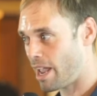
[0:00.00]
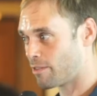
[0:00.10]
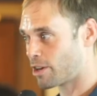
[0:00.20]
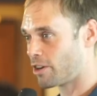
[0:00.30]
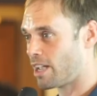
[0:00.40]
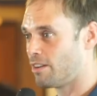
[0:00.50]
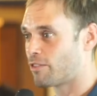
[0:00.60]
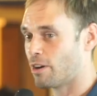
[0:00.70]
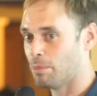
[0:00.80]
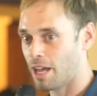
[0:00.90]
ever created
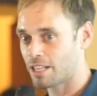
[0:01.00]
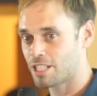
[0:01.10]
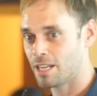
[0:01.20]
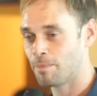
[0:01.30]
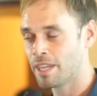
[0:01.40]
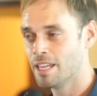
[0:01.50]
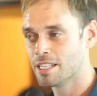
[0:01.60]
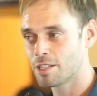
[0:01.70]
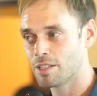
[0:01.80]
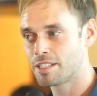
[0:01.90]
for a blockchain.
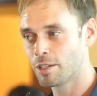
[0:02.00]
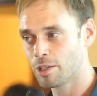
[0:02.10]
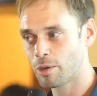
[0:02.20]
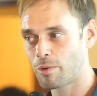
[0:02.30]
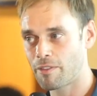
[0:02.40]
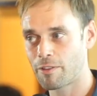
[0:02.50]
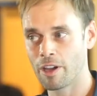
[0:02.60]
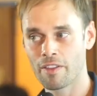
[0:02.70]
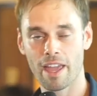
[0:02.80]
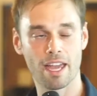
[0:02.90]
So it's still a little rough
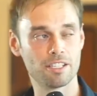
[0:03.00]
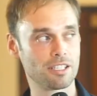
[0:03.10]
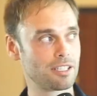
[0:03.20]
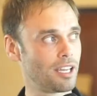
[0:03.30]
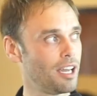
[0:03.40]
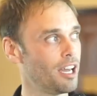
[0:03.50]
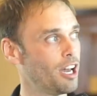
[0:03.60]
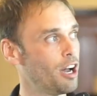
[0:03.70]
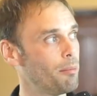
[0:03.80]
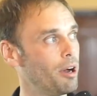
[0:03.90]
around the edges,
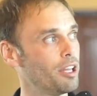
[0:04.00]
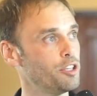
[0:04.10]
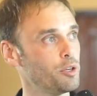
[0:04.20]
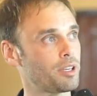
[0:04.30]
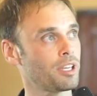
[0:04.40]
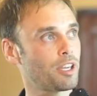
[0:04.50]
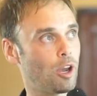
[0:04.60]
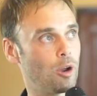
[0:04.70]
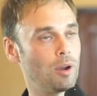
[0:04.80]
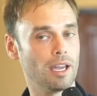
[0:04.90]
but you can
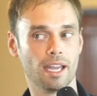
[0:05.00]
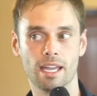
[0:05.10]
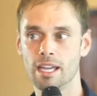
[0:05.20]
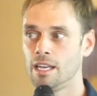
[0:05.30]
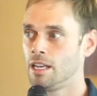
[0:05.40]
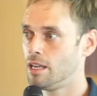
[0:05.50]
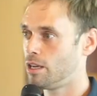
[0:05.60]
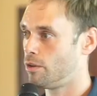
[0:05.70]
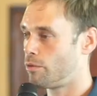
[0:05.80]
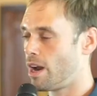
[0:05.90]
go and
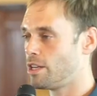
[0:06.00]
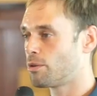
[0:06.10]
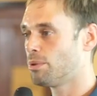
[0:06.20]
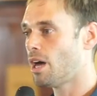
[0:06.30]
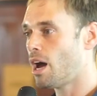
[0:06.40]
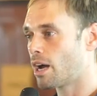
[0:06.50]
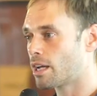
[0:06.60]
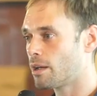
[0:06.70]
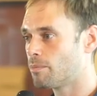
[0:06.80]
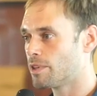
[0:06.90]
write your
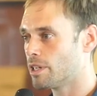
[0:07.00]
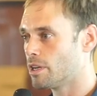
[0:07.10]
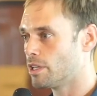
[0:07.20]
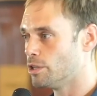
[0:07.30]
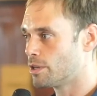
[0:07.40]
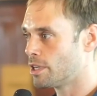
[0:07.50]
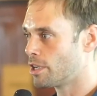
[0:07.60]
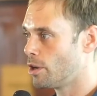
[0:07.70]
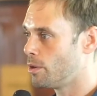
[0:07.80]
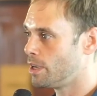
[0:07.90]
blog. You can
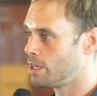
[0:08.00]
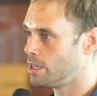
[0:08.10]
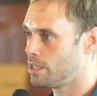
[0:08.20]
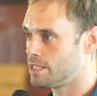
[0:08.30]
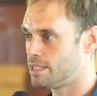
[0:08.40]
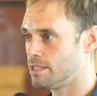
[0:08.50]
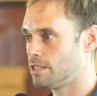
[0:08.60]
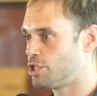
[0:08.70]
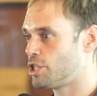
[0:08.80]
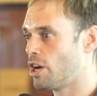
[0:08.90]
go and
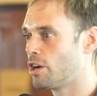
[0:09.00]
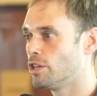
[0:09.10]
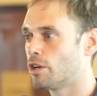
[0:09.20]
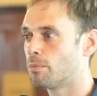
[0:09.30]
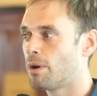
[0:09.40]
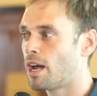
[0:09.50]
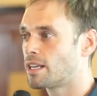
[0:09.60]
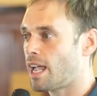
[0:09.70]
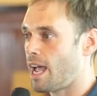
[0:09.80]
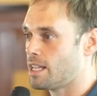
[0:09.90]
share your
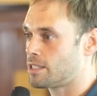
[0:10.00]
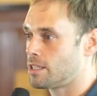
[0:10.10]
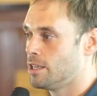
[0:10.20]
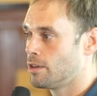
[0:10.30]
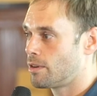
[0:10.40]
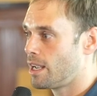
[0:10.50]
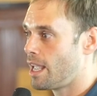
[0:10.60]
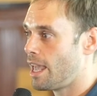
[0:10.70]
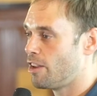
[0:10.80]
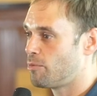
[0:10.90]
podcast, right?
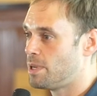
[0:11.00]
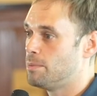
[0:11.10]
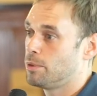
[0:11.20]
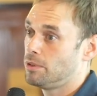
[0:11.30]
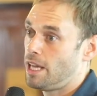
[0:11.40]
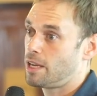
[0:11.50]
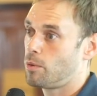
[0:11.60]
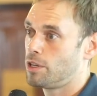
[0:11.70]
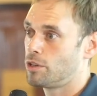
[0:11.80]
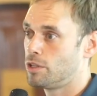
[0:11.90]
And if people like
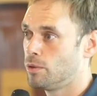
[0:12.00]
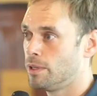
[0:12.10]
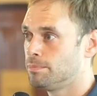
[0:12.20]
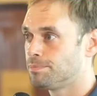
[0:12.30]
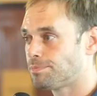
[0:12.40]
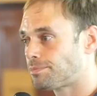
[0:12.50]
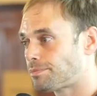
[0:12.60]
what you're doing,